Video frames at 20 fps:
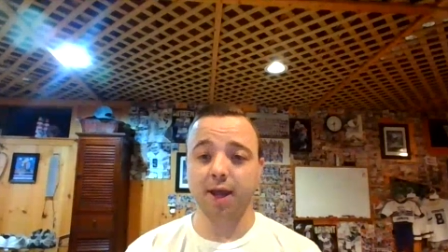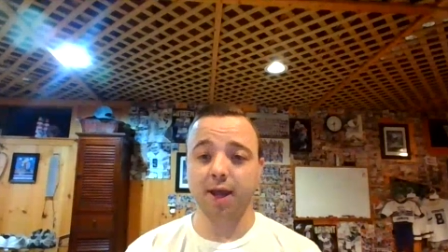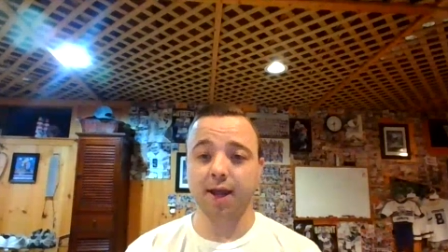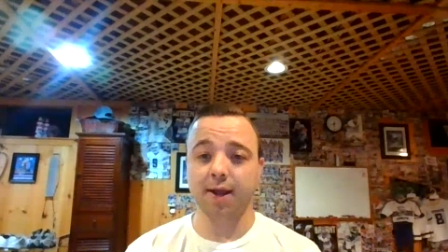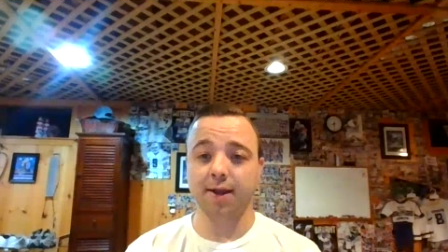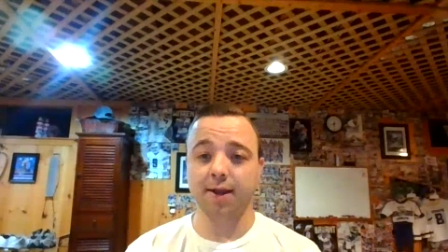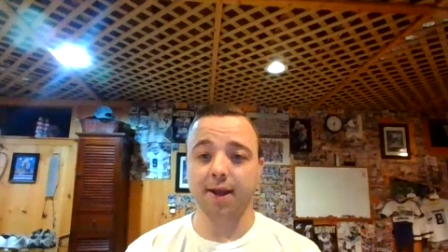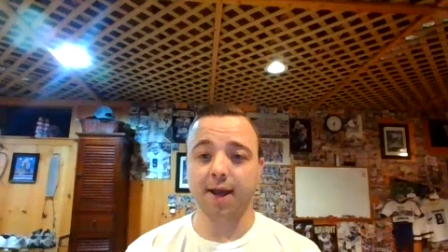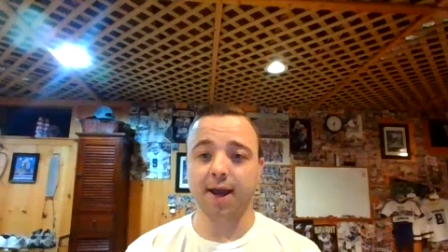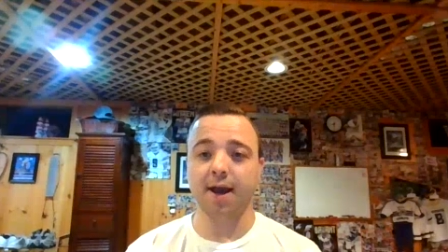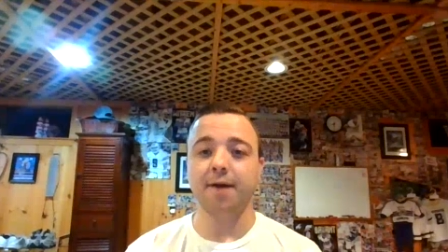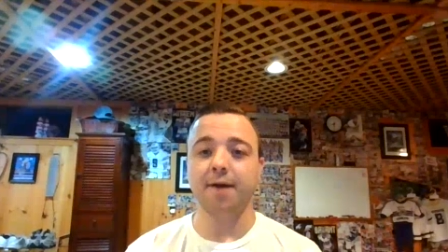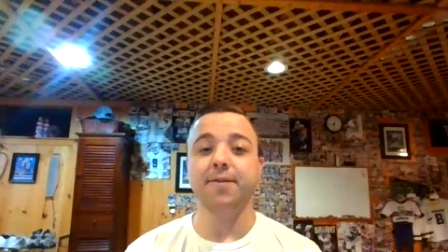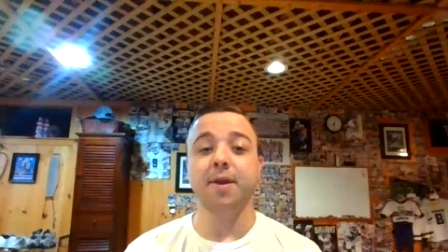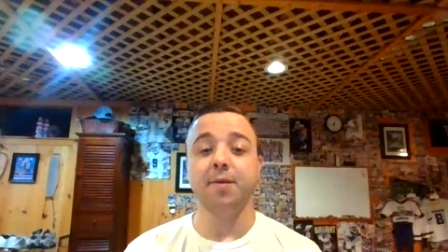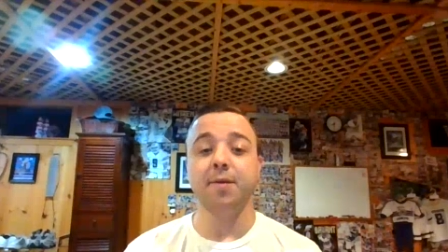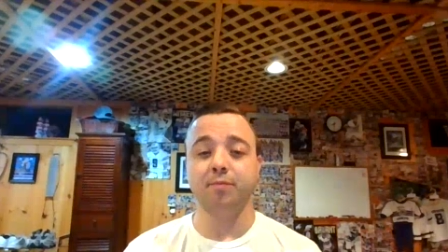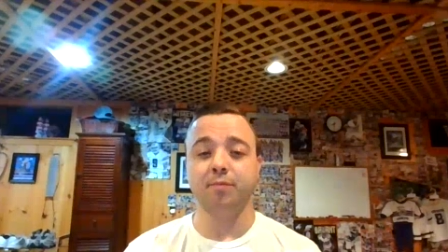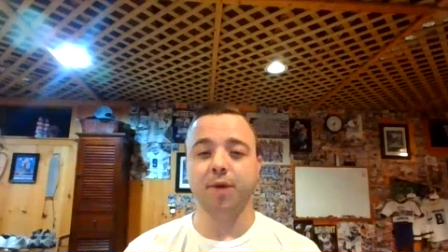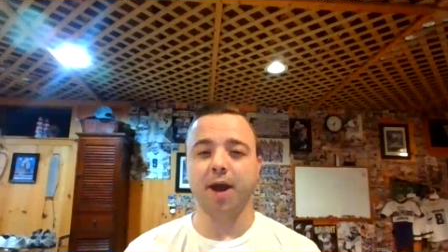And uh,
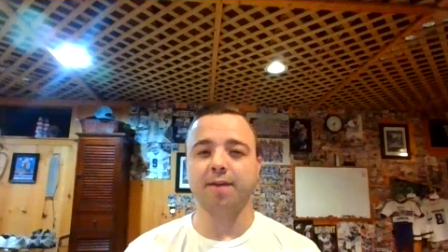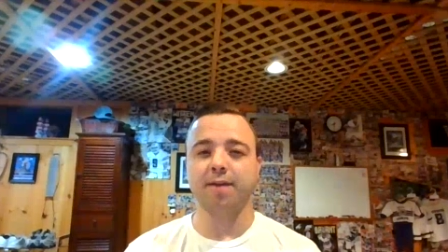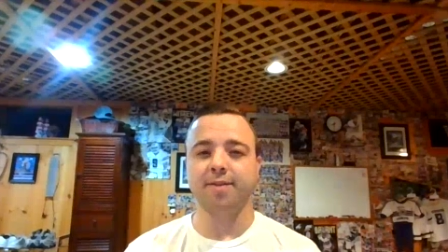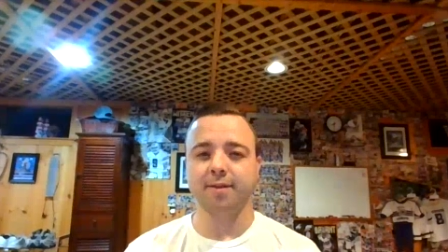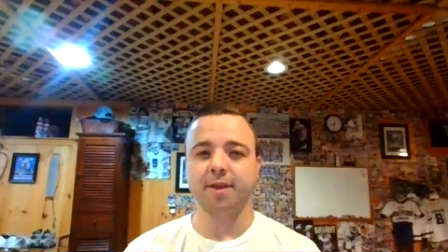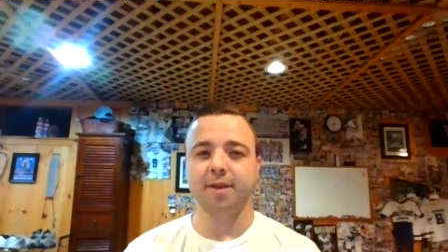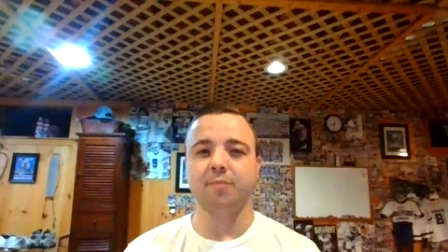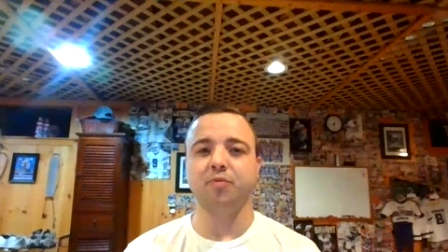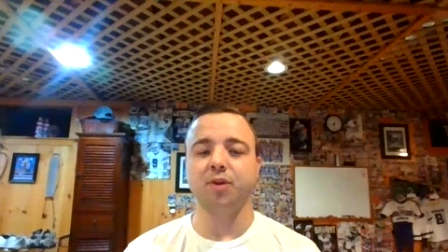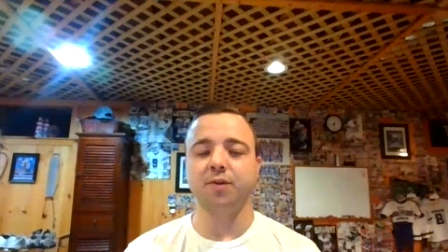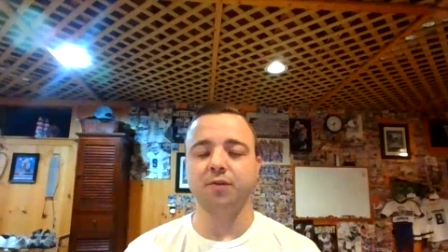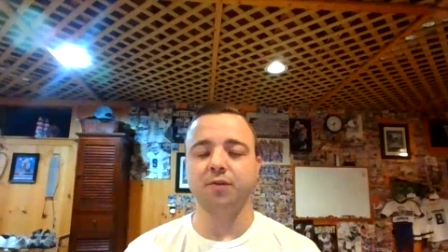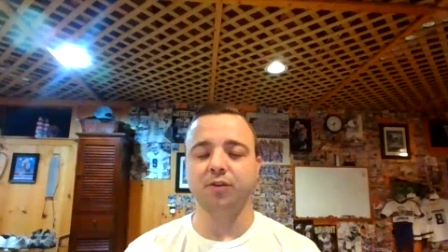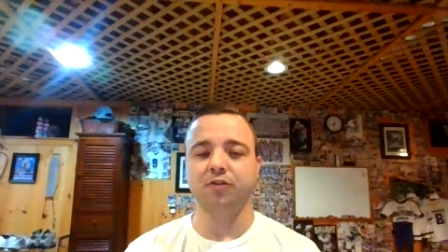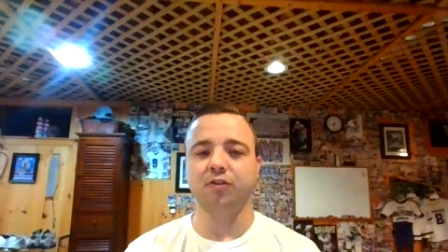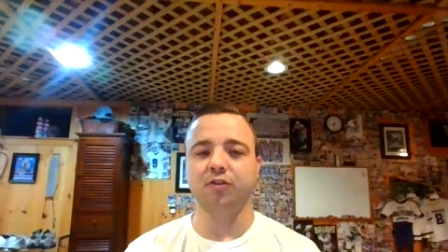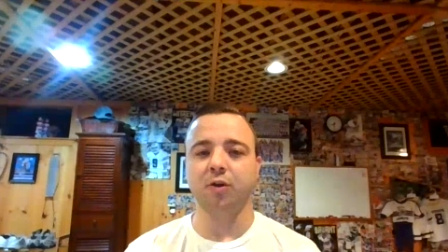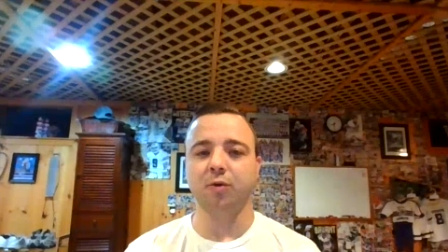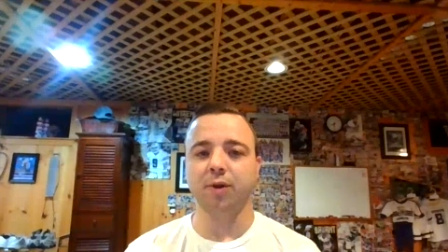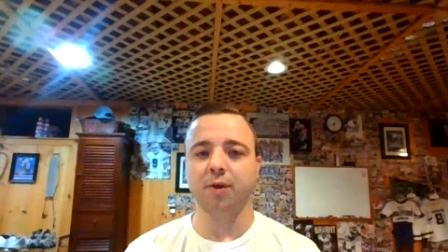they, I think they
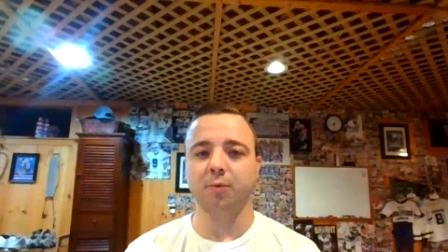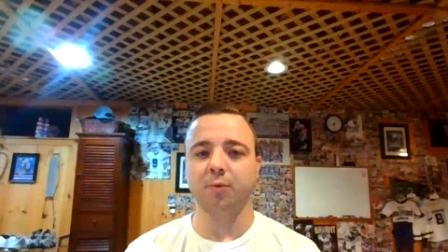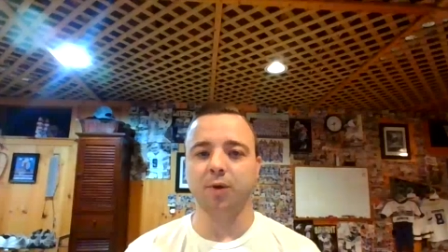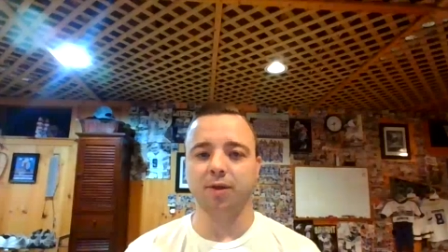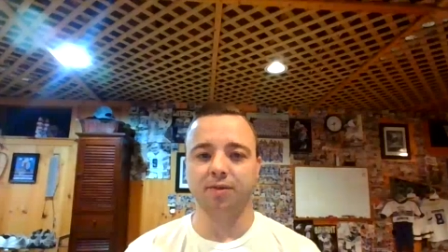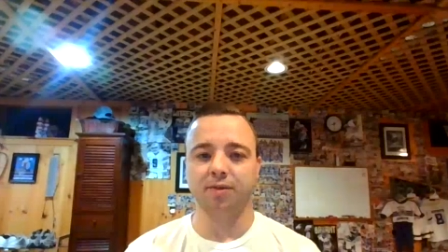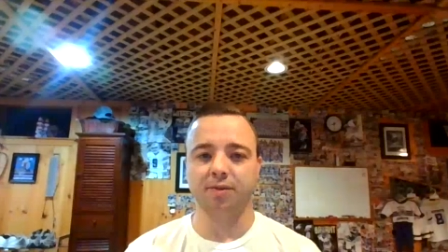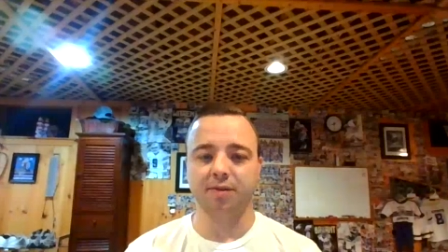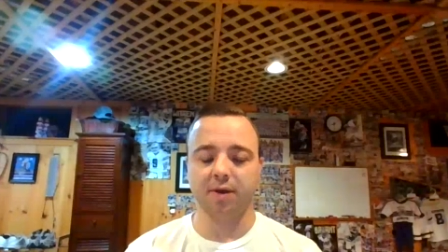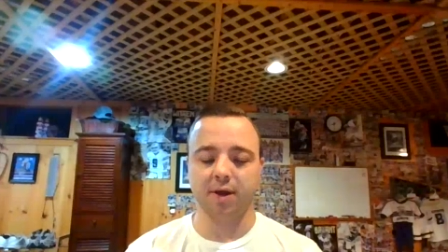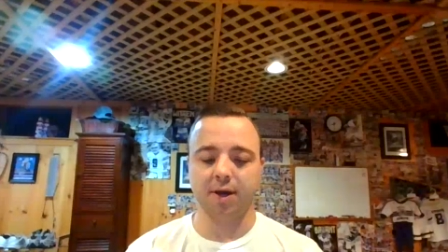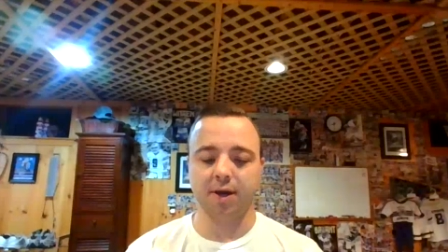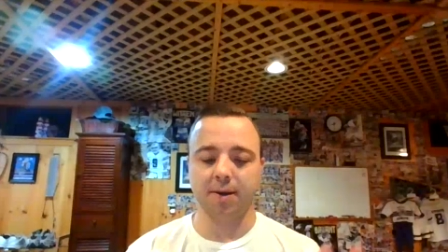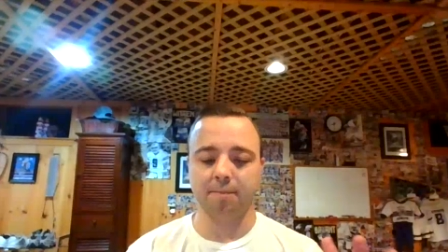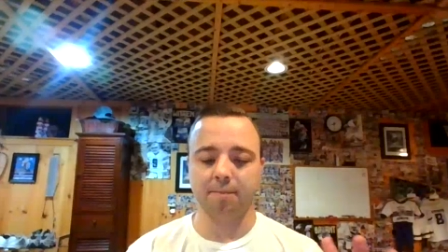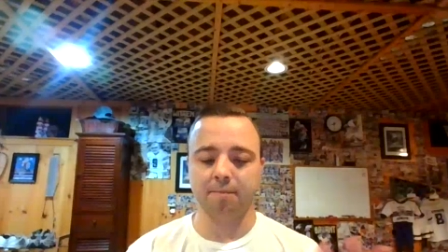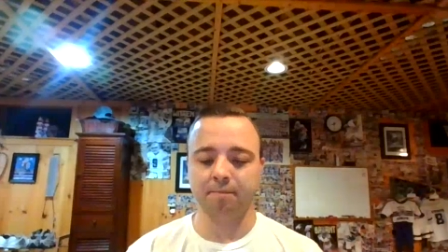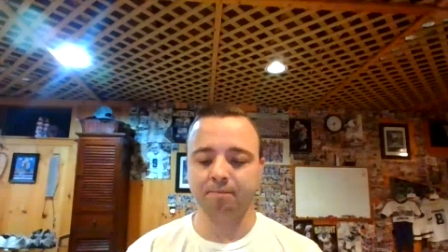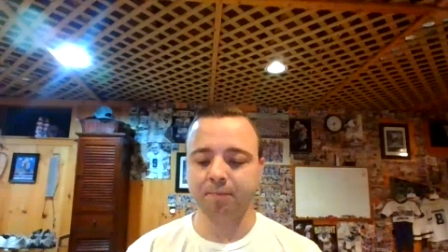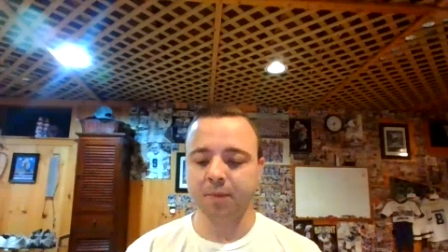briefly showed it with
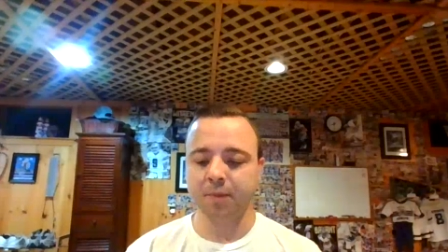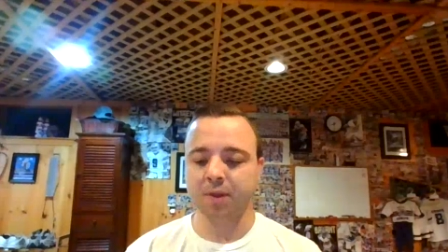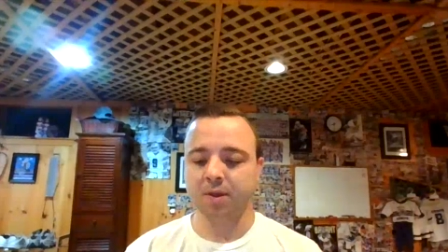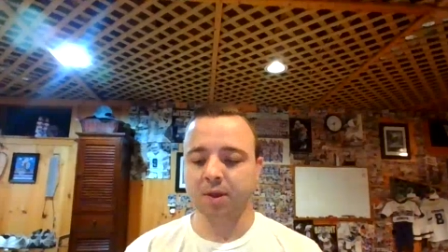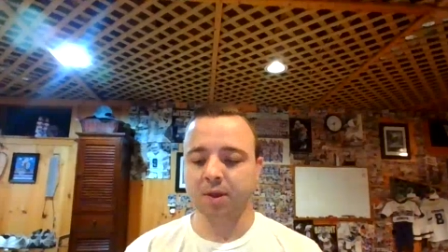um,